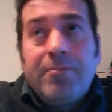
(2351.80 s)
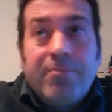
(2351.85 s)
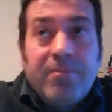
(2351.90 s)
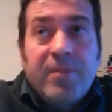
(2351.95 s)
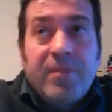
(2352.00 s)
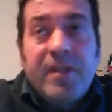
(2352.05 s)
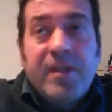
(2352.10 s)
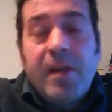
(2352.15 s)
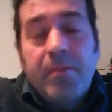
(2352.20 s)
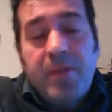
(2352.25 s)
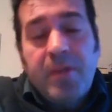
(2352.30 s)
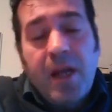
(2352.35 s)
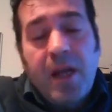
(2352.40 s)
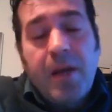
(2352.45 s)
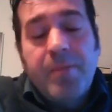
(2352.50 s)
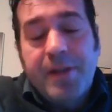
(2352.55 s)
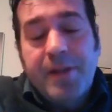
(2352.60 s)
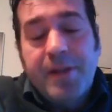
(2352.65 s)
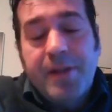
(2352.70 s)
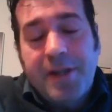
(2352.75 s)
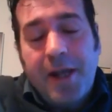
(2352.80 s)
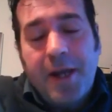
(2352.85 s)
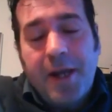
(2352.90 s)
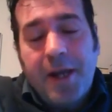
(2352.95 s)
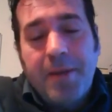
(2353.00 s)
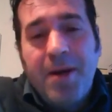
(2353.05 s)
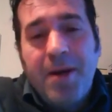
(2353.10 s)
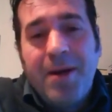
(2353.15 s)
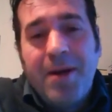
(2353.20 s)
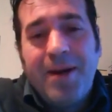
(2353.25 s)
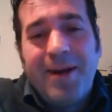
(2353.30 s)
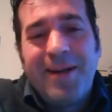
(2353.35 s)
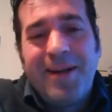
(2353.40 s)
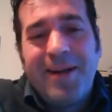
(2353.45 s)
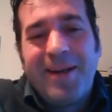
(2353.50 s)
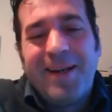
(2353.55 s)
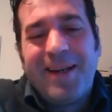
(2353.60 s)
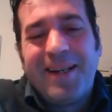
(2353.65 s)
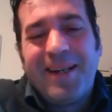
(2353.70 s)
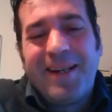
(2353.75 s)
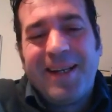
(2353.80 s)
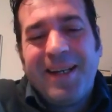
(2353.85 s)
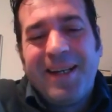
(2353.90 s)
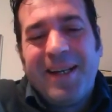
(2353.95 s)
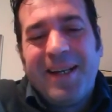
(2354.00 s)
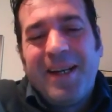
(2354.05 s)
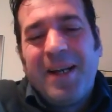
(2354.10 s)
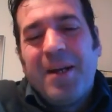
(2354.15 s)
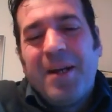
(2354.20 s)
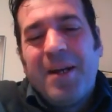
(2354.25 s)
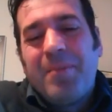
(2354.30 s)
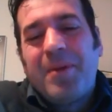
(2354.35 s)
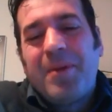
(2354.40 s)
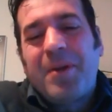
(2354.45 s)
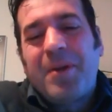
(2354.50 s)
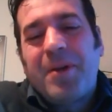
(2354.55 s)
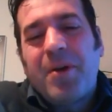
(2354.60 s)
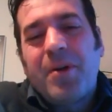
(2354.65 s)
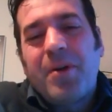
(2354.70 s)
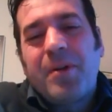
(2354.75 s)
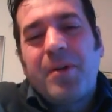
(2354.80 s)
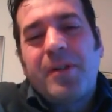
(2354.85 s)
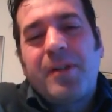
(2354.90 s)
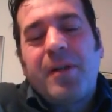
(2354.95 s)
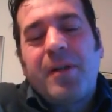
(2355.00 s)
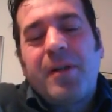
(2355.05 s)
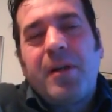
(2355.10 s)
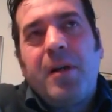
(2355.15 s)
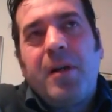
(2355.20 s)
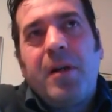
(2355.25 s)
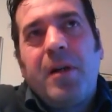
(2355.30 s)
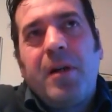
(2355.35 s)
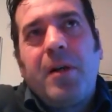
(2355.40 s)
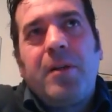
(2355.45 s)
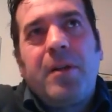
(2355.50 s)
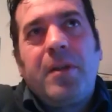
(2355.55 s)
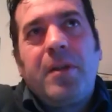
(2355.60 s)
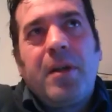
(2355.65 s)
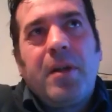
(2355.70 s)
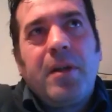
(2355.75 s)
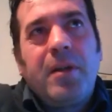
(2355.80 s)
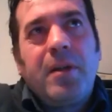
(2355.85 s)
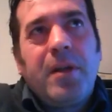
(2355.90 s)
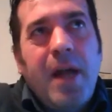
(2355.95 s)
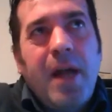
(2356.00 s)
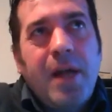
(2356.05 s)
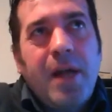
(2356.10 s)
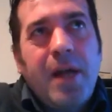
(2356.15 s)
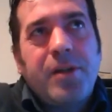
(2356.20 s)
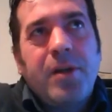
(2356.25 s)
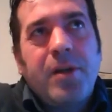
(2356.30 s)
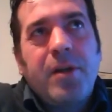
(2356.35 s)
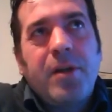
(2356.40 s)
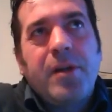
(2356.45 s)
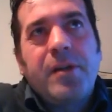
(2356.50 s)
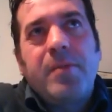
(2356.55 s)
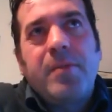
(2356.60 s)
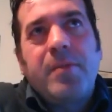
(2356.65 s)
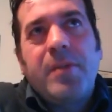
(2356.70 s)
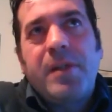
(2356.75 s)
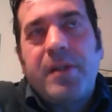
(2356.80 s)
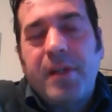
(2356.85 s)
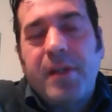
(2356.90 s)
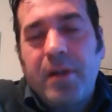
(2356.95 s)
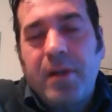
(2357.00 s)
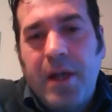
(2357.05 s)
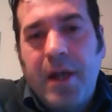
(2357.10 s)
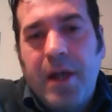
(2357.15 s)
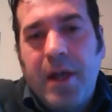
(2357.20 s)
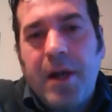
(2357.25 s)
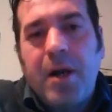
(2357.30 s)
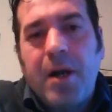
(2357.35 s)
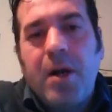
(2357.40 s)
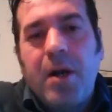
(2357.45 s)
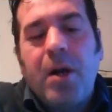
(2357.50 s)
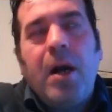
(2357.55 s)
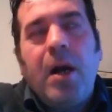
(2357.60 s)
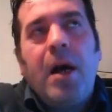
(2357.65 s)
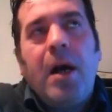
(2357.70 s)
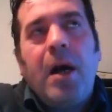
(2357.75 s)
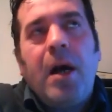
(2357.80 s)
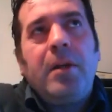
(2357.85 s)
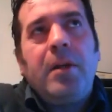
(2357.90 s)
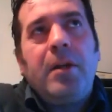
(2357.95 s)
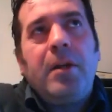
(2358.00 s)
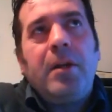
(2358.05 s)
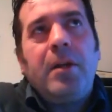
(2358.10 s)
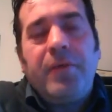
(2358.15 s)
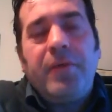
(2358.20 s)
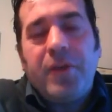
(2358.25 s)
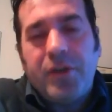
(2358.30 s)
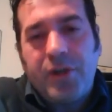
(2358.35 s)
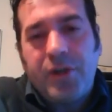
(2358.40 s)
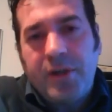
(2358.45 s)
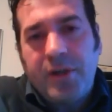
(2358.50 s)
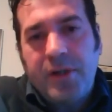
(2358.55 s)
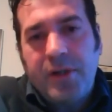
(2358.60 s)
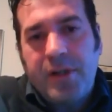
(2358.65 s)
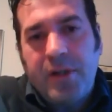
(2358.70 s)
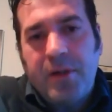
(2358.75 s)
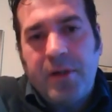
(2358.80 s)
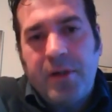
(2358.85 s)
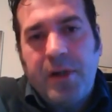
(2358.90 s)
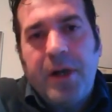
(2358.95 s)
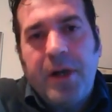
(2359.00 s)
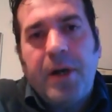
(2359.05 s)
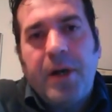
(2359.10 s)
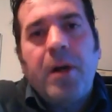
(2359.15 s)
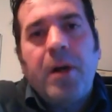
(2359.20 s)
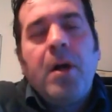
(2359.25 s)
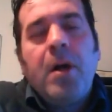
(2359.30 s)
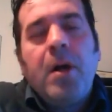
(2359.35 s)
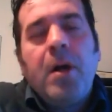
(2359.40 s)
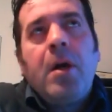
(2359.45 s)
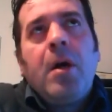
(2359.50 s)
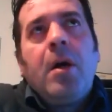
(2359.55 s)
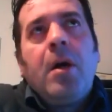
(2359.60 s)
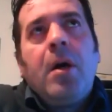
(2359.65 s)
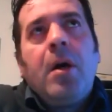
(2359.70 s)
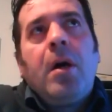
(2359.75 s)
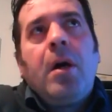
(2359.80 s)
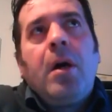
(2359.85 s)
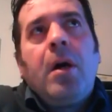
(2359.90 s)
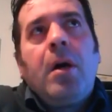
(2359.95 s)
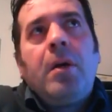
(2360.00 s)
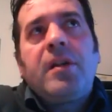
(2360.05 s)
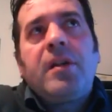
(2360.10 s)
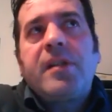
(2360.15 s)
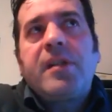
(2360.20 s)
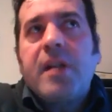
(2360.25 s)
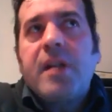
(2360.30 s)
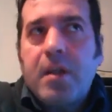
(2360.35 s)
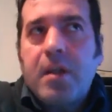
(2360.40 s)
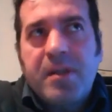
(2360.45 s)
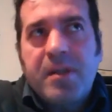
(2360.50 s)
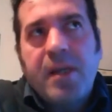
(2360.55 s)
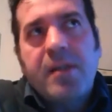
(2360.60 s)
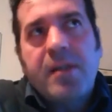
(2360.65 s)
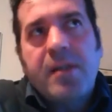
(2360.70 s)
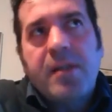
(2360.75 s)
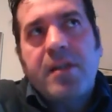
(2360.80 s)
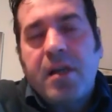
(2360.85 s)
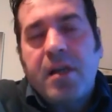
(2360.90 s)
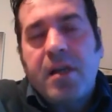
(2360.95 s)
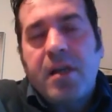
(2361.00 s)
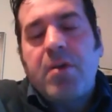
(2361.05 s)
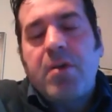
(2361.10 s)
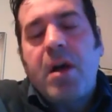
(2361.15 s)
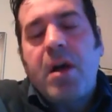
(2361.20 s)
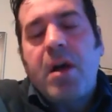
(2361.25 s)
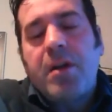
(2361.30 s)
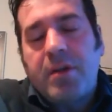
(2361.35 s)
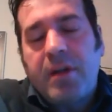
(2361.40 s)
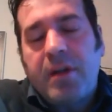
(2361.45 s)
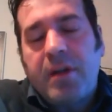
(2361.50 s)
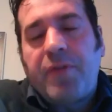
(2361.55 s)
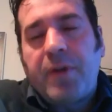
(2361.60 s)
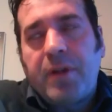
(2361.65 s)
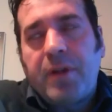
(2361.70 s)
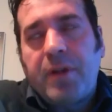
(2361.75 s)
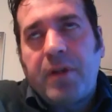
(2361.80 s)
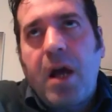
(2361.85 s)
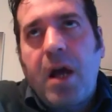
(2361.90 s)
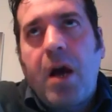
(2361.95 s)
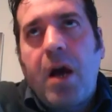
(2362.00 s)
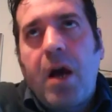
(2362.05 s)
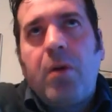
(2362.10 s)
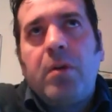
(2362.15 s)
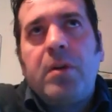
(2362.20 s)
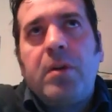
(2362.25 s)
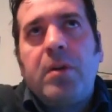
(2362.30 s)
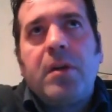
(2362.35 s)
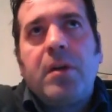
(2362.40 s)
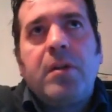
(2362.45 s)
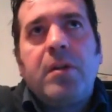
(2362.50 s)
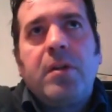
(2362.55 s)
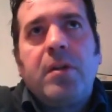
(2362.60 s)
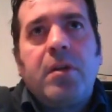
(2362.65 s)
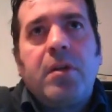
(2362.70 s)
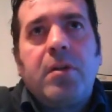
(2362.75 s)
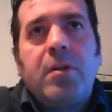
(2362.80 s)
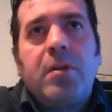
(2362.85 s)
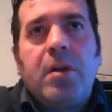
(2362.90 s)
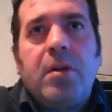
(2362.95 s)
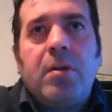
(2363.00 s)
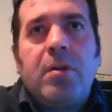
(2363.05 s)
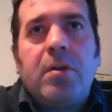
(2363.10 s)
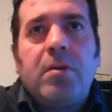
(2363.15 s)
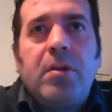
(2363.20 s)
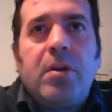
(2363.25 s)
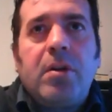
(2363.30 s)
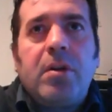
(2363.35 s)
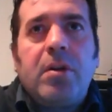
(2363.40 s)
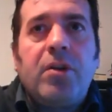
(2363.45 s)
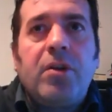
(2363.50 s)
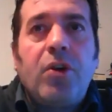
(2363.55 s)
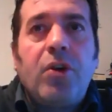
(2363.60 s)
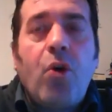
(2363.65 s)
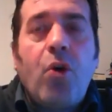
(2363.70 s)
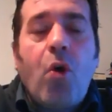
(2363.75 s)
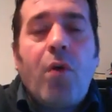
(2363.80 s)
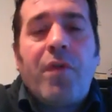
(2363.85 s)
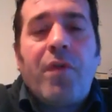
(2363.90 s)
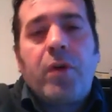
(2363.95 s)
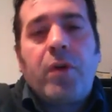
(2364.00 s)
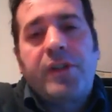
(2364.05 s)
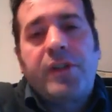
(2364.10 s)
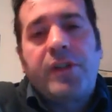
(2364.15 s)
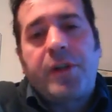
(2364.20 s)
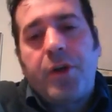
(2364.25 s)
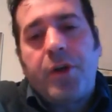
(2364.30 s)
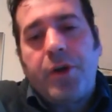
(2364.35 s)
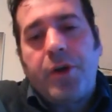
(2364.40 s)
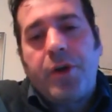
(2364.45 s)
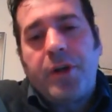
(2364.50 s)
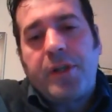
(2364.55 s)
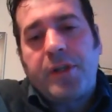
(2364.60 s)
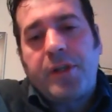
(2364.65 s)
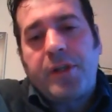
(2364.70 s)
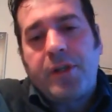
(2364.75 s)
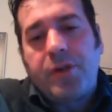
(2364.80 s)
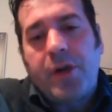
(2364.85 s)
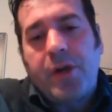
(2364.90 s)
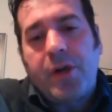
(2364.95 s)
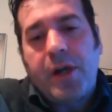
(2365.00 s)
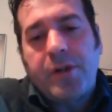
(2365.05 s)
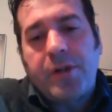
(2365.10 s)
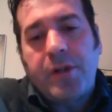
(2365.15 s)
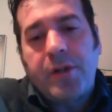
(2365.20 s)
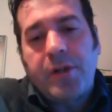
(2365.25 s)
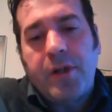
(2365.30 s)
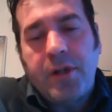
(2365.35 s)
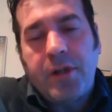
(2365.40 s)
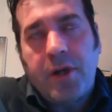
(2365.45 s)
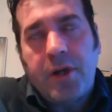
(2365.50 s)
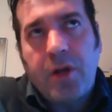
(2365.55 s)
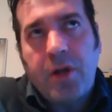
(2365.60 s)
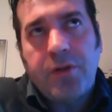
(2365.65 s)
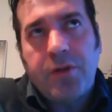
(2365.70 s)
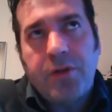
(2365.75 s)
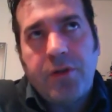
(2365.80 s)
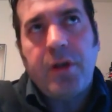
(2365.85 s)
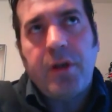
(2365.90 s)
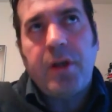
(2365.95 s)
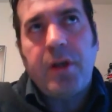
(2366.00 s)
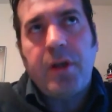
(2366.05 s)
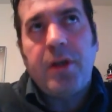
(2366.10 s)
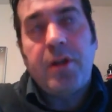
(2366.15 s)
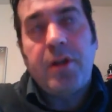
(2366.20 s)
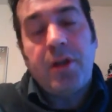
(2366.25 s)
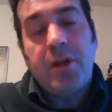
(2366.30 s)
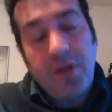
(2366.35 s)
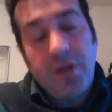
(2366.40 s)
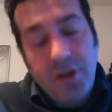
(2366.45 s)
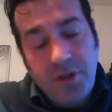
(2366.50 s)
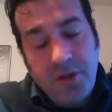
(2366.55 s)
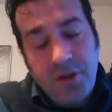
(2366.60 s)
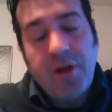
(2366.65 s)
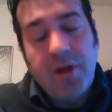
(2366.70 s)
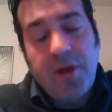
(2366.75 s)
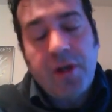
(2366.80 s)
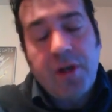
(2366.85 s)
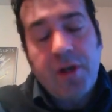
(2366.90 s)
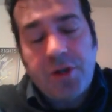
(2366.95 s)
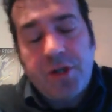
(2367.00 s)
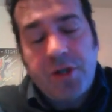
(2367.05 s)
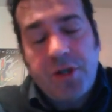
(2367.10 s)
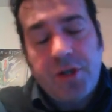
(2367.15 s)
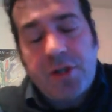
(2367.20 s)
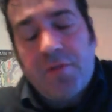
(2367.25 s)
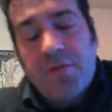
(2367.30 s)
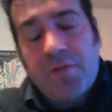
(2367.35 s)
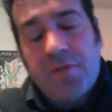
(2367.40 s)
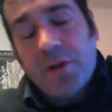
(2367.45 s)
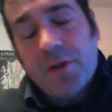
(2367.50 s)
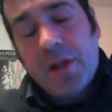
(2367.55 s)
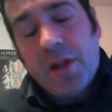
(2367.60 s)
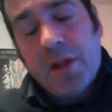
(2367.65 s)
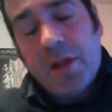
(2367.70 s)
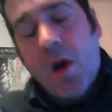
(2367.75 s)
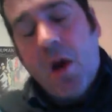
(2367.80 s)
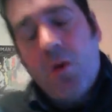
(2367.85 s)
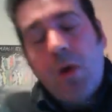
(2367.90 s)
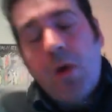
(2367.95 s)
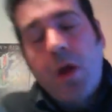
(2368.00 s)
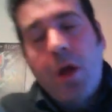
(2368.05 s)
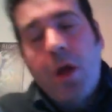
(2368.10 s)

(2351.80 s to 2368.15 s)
sometimes the same. Because the nationalism is still here and the division is still here. The circumstances are rather different now. The overall security situation in the country, in the region, is different now.